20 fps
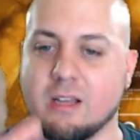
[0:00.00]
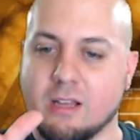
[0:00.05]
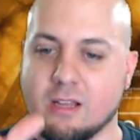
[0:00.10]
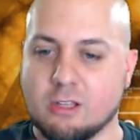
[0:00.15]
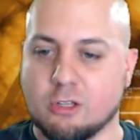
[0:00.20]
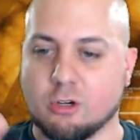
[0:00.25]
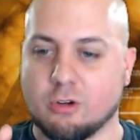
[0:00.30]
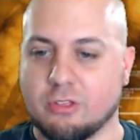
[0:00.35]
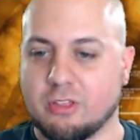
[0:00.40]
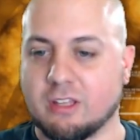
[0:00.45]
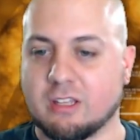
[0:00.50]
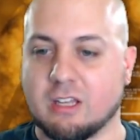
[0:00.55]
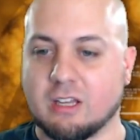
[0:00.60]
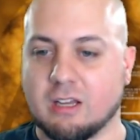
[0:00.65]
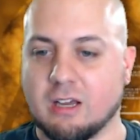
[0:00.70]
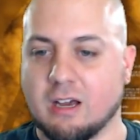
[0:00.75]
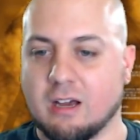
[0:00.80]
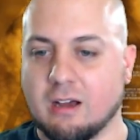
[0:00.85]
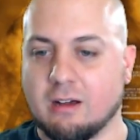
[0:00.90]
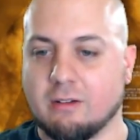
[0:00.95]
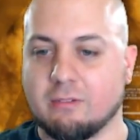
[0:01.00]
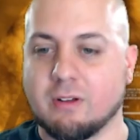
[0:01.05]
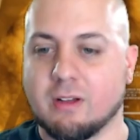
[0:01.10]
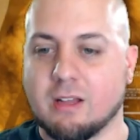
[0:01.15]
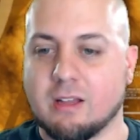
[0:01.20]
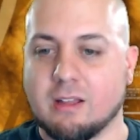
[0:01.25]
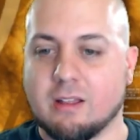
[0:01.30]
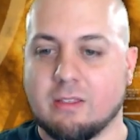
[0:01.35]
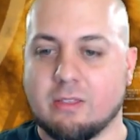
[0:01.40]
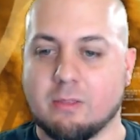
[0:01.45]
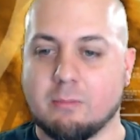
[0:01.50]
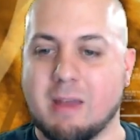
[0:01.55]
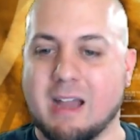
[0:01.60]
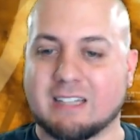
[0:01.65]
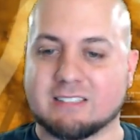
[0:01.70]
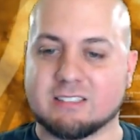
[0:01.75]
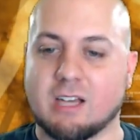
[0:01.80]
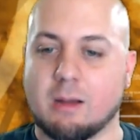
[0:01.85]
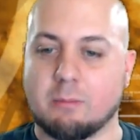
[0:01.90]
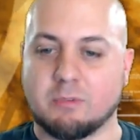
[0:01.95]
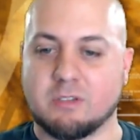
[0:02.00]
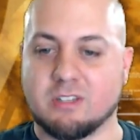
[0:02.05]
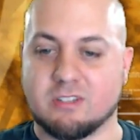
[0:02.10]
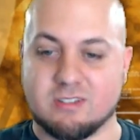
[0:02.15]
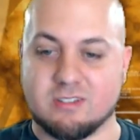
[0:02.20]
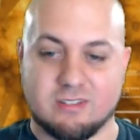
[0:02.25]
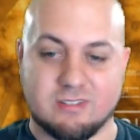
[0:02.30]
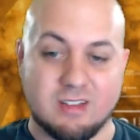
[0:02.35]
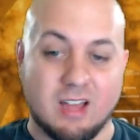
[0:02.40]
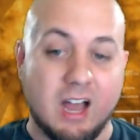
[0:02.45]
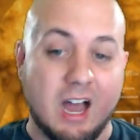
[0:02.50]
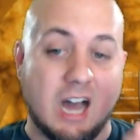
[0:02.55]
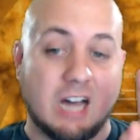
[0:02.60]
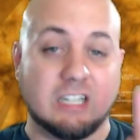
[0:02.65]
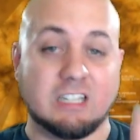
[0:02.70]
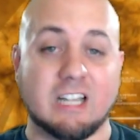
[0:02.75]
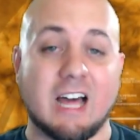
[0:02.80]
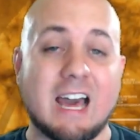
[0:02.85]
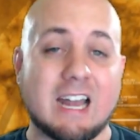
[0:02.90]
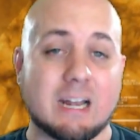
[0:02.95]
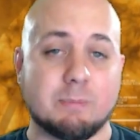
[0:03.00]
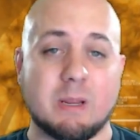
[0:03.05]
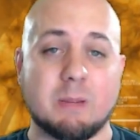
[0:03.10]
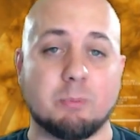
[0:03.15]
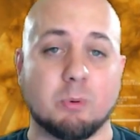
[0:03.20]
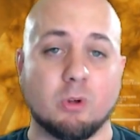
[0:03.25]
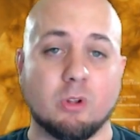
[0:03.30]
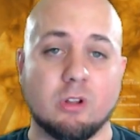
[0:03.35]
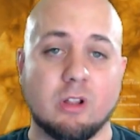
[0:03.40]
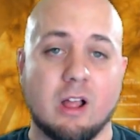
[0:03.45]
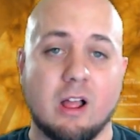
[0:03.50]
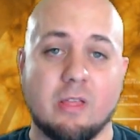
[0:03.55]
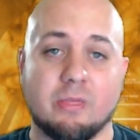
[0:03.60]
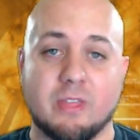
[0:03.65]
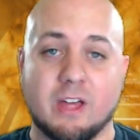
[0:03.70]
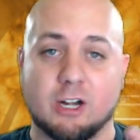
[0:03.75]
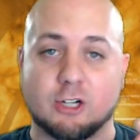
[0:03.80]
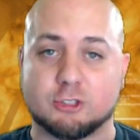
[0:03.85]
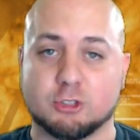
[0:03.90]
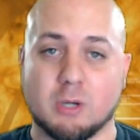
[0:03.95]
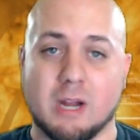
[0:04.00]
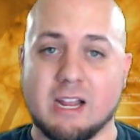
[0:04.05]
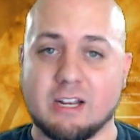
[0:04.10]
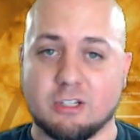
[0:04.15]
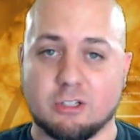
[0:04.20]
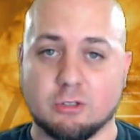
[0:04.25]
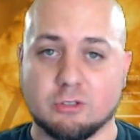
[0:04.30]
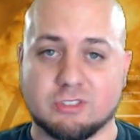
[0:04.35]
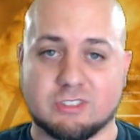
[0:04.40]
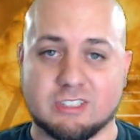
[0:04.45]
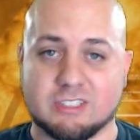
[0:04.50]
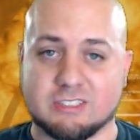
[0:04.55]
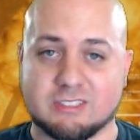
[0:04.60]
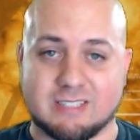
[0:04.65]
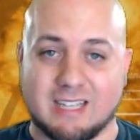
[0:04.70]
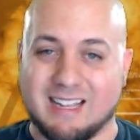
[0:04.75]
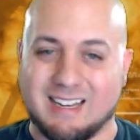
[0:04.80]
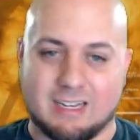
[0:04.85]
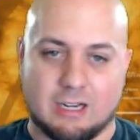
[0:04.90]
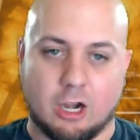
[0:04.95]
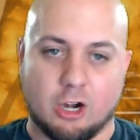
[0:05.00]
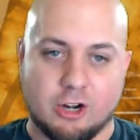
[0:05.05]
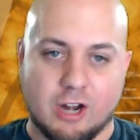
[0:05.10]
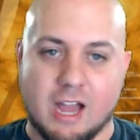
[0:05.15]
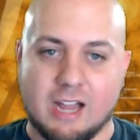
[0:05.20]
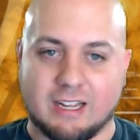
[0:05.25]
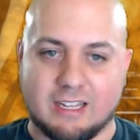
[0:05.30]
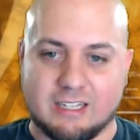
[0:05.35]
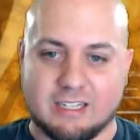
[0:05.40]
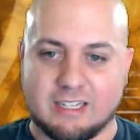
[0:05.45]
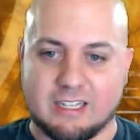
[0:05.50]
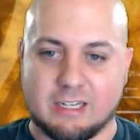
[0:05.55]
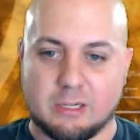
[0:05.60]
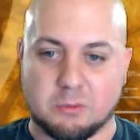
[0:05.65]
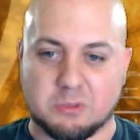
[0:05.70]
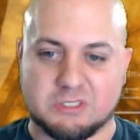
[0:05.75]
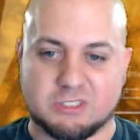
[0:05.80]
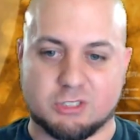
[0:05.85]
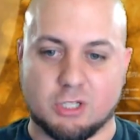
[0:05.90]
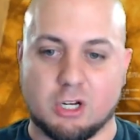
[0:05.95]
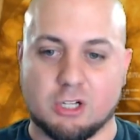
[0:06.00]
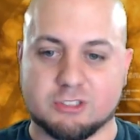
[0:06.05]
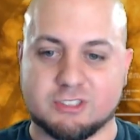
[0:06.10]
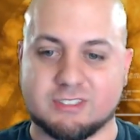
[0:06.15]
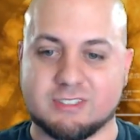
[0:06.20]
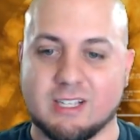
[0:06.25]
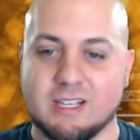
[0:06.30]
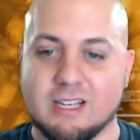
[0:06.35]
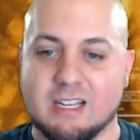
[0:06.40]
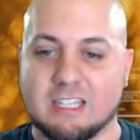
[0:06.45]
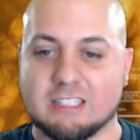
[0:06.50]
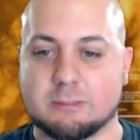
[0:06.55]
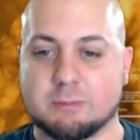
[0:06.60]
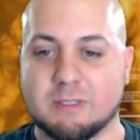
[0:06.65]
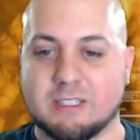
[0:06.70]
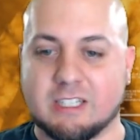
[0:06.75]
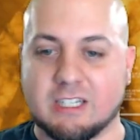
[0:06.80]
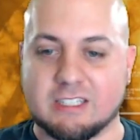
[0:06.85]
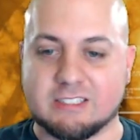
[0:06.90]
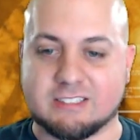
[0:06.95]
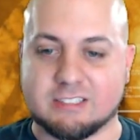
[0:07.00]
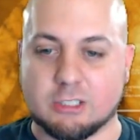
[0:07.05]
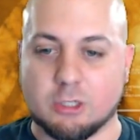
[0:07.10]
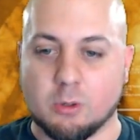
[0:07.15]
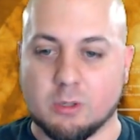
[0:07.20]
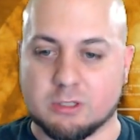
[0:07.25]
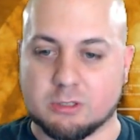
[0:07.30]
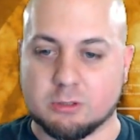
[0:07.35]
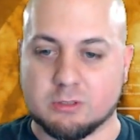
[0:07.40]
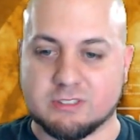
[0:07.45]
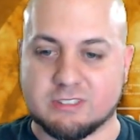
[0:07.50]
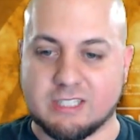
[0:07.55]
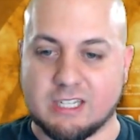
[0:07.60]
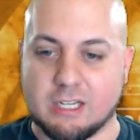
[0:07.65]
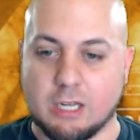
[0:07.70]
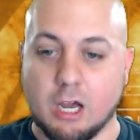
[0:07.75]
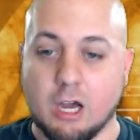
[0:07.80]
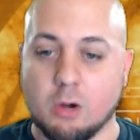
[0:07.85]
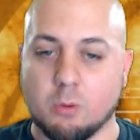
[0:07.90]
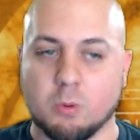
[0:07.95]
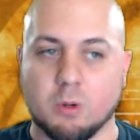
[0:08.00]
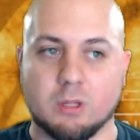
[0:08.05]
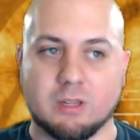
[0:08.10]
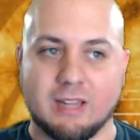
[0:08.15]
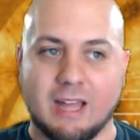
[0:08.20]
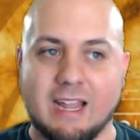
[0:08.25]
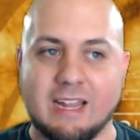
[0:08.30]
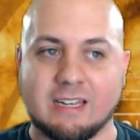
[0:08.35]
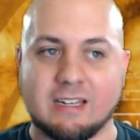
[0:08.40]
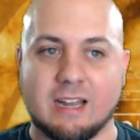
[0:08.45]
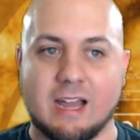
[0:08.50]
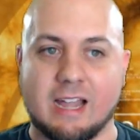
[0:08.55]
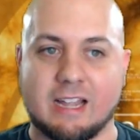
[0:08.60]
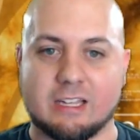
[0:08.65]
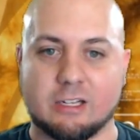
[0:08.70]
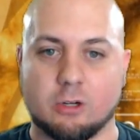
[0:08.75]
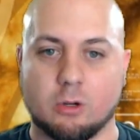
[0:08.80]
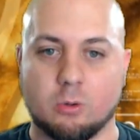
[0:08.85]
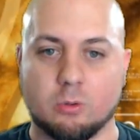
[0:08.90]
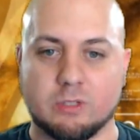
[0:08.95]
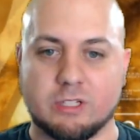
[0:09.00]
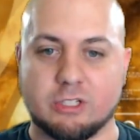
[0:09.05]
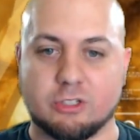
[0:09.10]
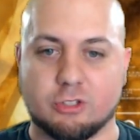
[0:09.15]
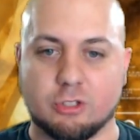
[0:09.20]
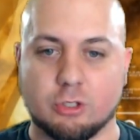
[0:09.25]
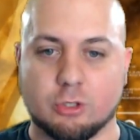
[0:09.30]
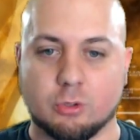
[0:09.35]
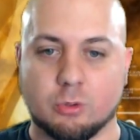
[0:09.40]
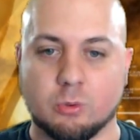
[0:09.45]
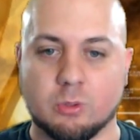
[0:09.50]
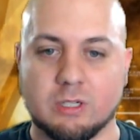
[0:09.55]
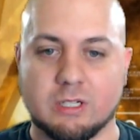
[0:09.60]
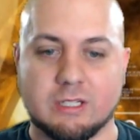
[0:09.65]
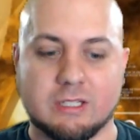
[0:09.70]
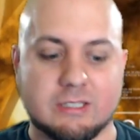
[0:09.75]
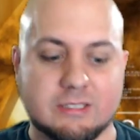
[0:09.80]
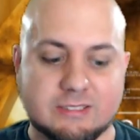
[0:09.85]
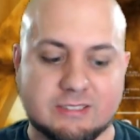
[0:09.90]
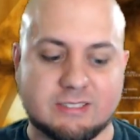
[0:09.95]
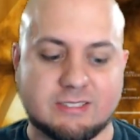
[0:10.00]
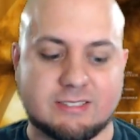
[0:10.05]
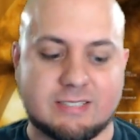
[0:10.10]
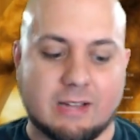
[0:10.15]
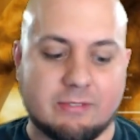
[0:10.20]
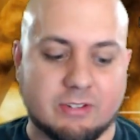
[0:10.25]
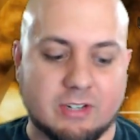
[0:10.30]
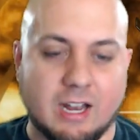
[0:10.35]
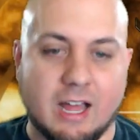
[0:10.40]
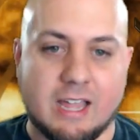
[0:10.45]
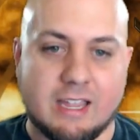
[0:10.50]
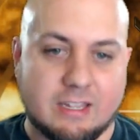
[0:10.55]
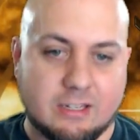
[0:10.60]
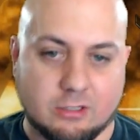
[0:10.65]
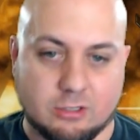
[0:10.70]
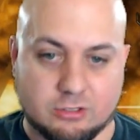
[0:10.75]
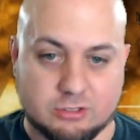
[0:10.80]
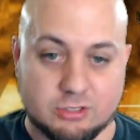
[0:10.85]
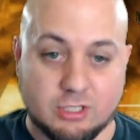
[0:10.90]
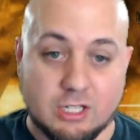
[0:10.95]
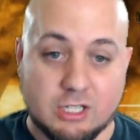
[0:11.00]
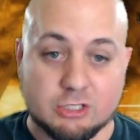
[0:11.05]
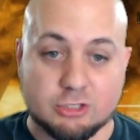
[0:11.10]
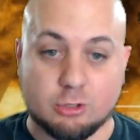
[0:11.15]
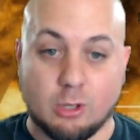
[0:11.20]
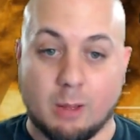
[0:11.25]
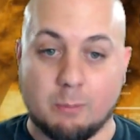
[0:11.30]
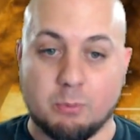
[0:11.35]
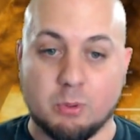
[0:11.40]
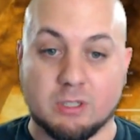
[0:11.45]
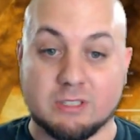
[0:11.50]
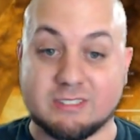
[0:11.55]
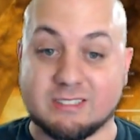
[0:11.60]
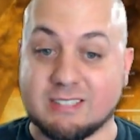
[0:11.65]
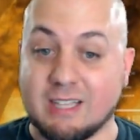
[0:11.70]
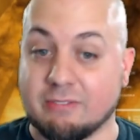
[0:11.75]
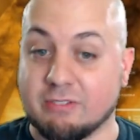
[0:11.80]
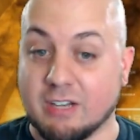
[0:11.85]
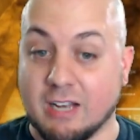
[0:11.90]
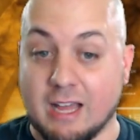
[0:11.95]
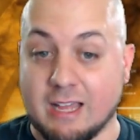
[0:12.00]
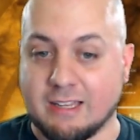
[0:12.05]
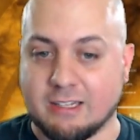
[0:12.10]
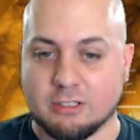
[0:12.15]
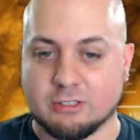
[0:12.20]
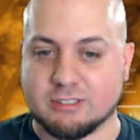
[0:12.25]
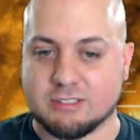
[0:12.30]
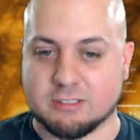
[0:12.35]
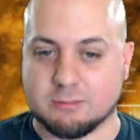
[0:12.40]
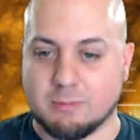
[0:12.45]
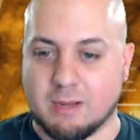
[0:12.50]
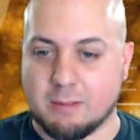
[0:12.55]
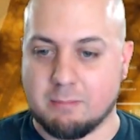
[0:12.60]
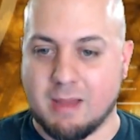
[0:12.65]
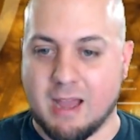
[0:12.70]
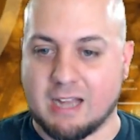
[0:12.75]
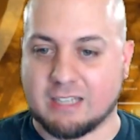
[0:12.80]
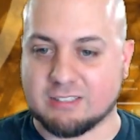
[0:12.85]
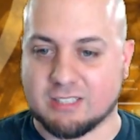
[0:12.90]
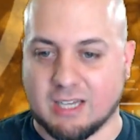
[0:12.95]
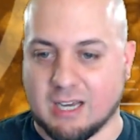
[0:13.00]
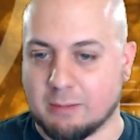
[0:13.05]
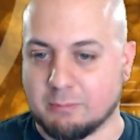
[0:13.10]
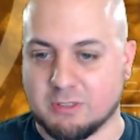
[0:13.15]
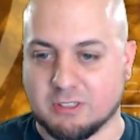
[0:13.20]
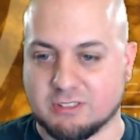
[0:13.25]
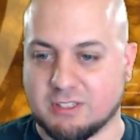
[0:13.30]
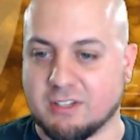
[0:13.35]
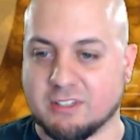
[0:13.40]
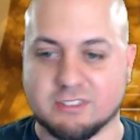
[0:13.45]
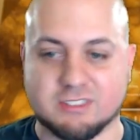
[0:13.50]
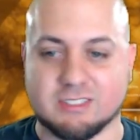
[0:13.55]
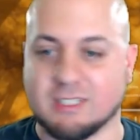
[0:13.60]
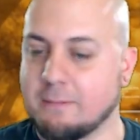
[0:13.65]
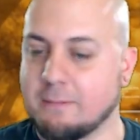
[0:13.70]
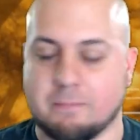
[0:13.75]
You're thinking of the max hop distance. A lot of people that are trying to use this and are not getting any results is because they're going through and saying, oh, well, Leyden, I can only do 7 light years. So I put 7 light years as my max hop distance.